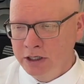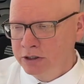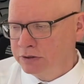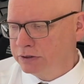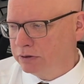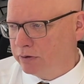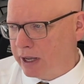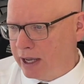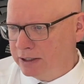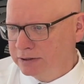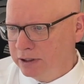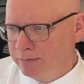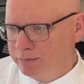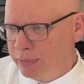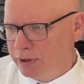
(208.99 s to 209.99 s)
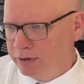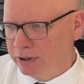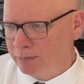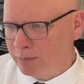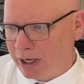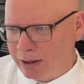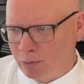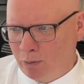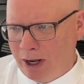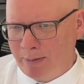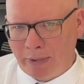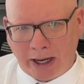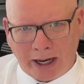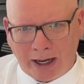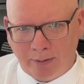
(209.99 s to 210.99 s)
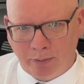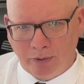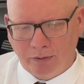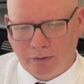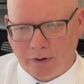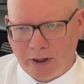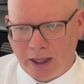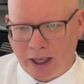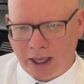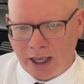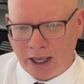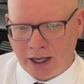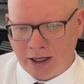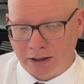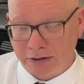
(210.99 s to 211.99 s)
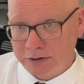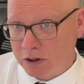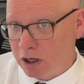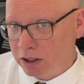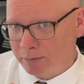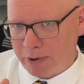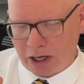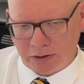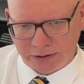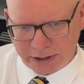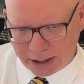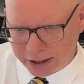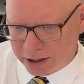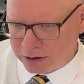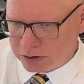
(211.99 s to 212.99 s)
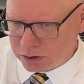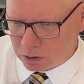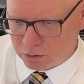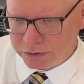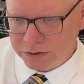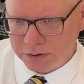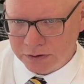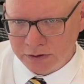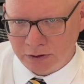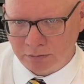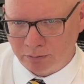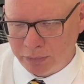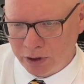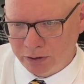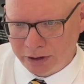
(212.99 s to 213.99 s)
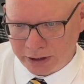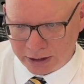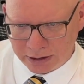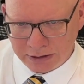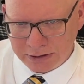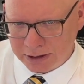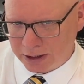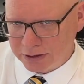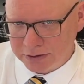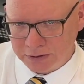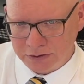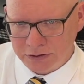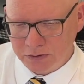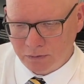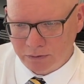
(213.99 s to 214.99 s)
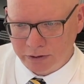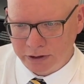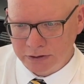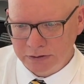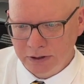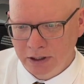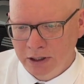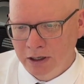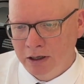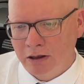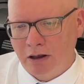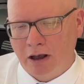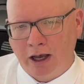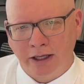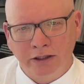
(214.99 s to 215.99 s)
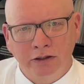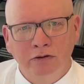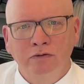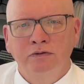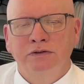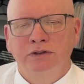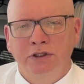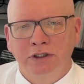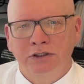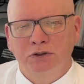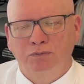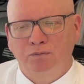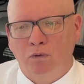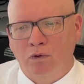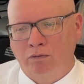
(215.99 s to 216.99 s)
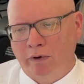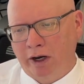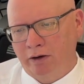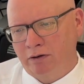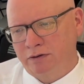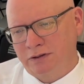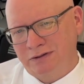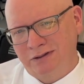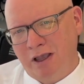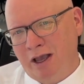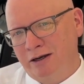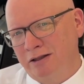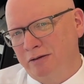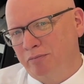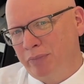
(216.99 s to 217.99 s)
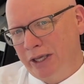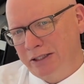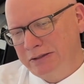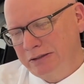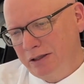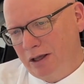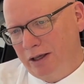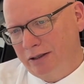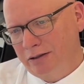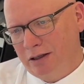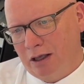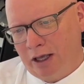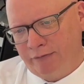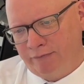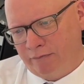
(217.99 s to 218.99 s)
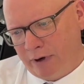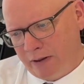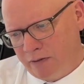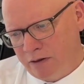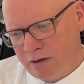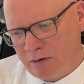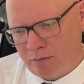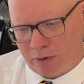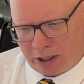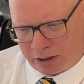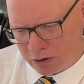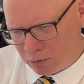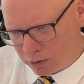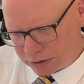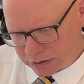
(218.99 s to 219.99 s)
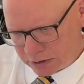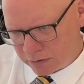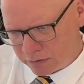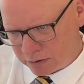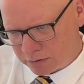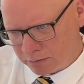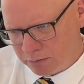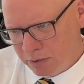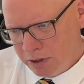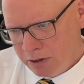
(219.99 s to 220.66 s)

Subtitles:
So as I'm building my web app, and it's all about taking sources and building insights and stories, I use these 4 records as kind of the baseline. I've read them, I know what's in them.